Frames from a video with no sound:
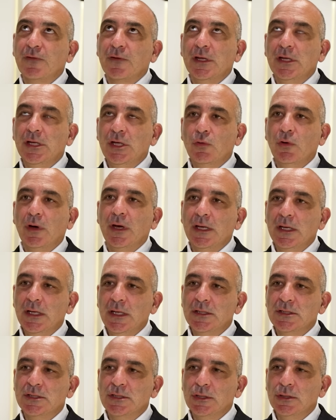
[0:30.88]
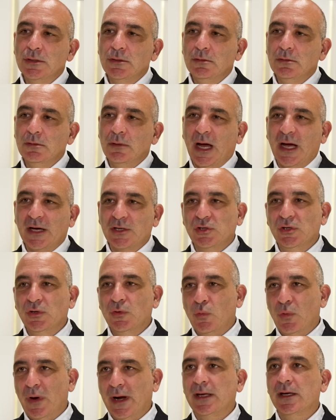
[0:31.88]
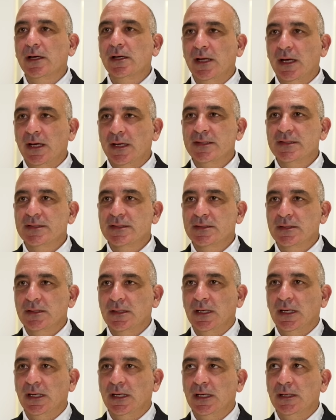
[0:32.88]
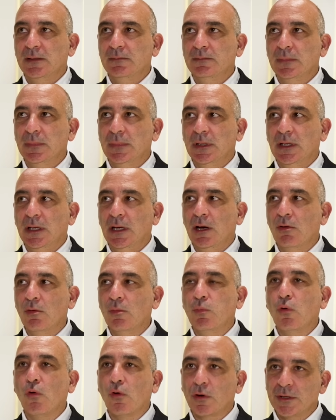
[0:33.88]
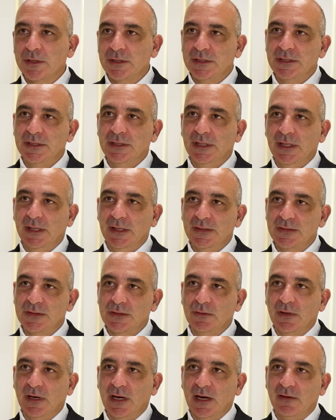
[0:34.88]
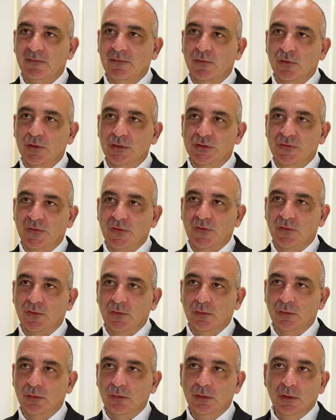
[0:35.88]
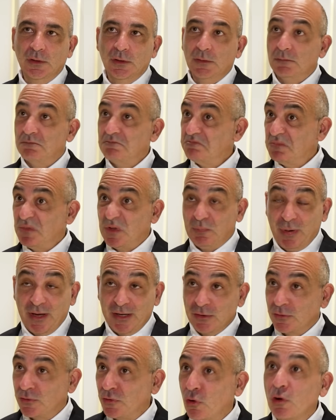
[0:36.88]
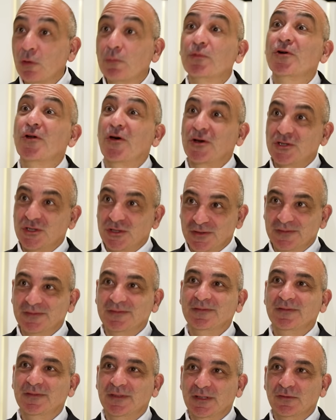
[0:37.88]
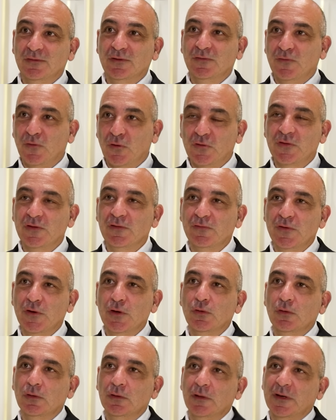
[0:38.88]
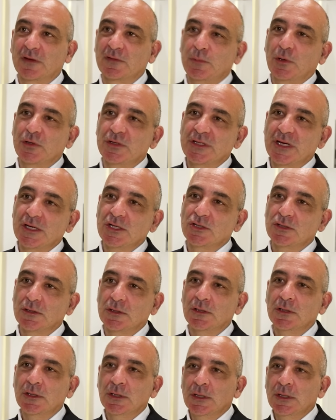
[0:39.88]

for the UAE to actually recognize how important it is to have countries who depend on oil production, on fossil fuel exploitation,